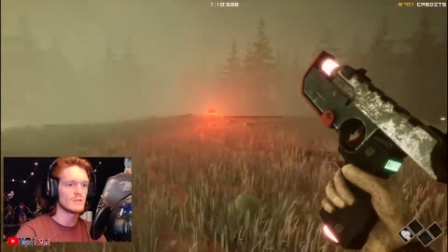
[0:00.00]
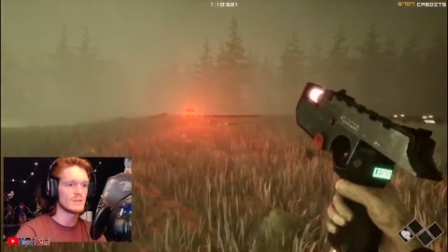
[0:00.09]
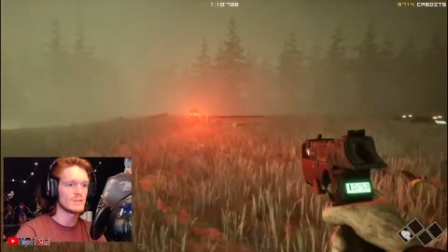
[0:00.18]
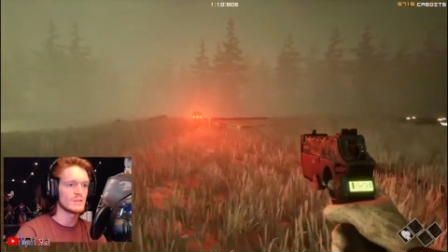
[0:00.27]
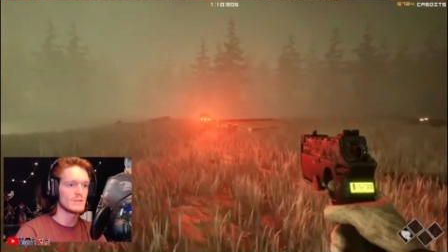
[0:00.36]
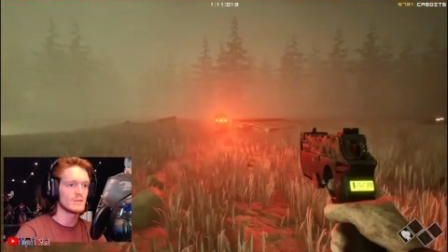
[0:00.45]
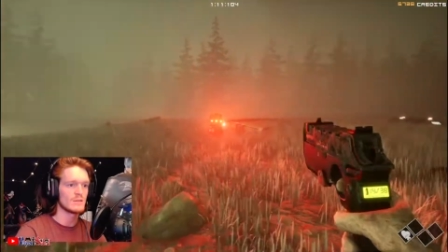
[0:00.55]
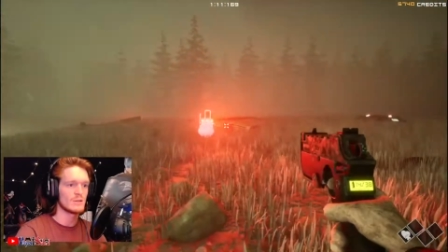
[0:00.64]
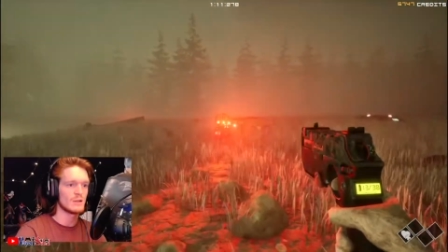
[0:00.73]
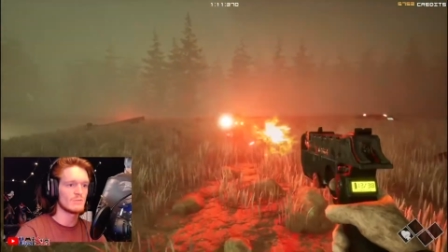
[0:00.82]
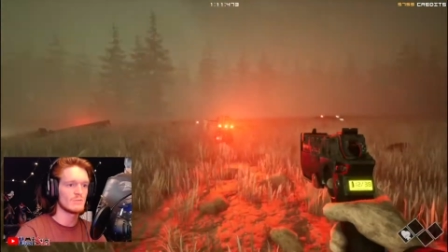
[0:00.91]
Because I was going to
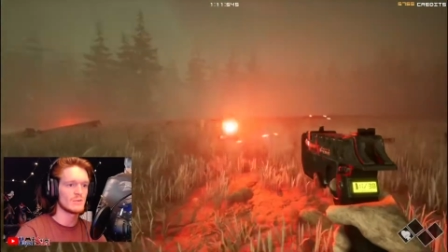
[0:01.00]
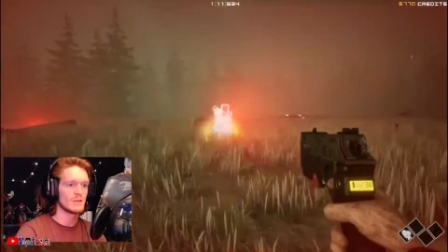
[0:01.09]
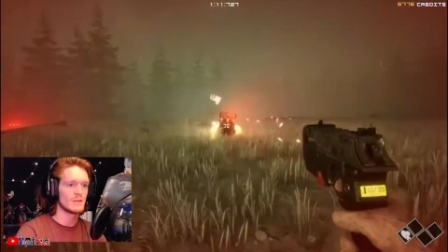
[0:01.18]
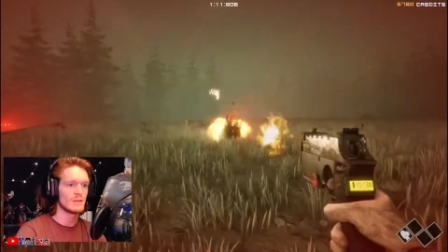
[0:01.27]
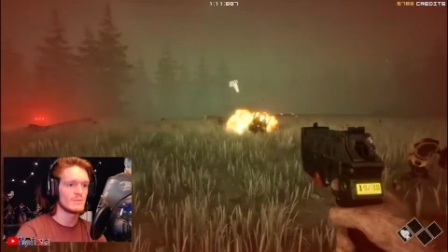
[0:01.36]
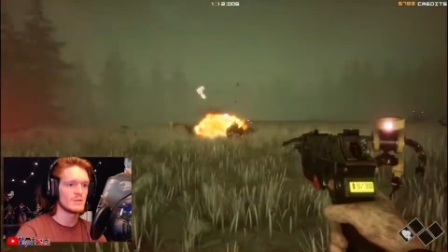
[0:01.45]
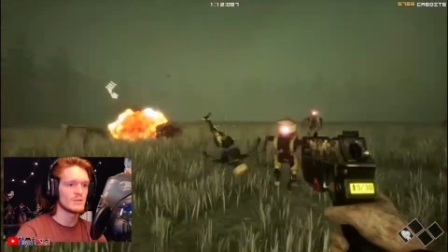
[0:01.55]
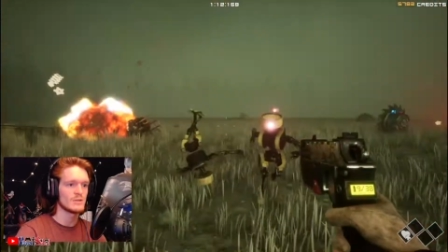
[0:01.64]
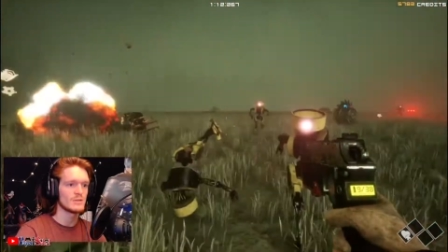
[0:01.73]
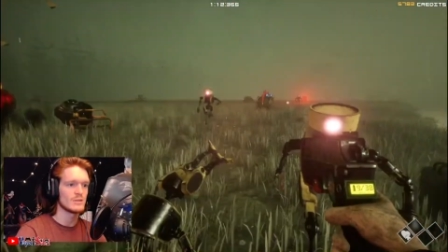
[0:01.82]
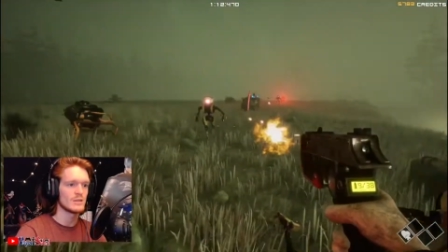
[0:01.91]
compliment the
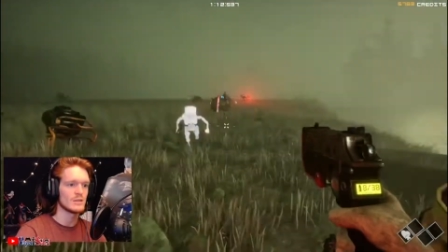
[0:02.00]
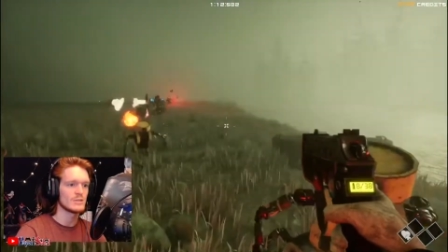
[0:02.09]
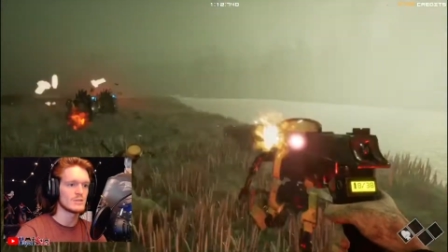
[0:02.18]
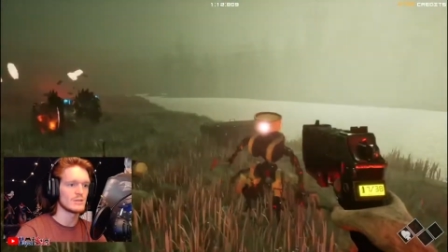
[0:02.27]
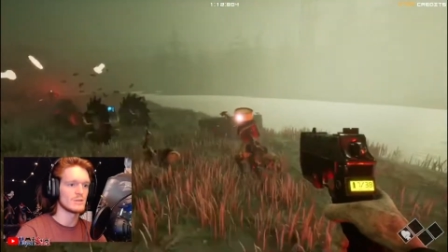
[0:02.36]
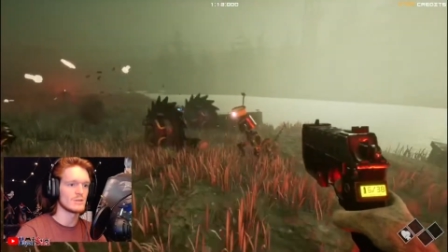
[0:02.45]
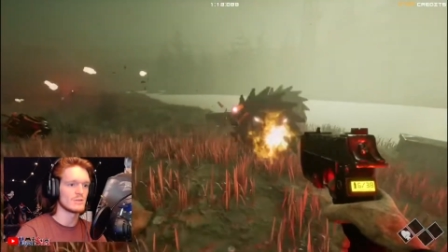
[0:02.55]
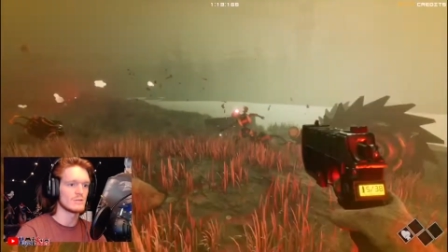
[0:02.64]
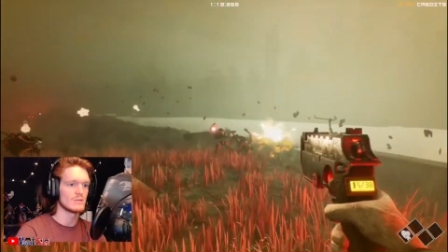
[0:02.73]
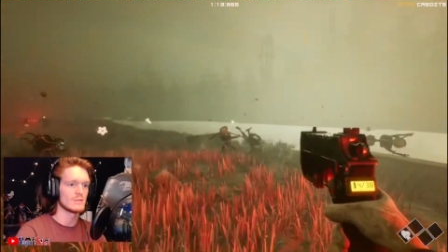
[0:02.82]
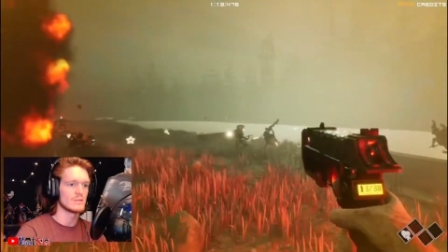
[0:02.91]
animations are actually kind of
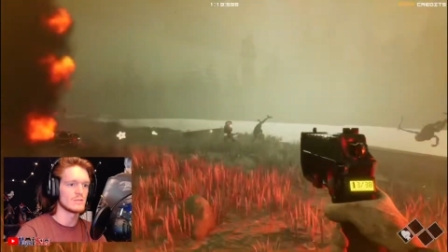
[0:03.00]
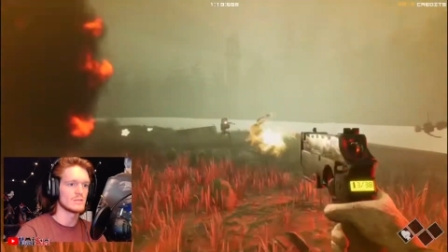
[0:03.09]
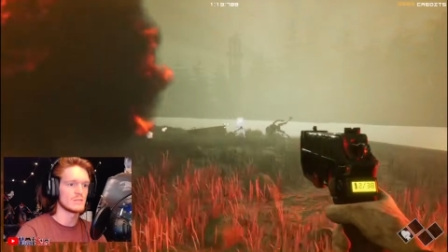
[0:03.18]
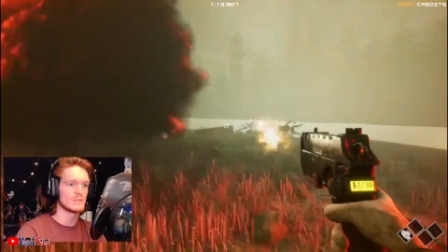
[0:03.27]
decent on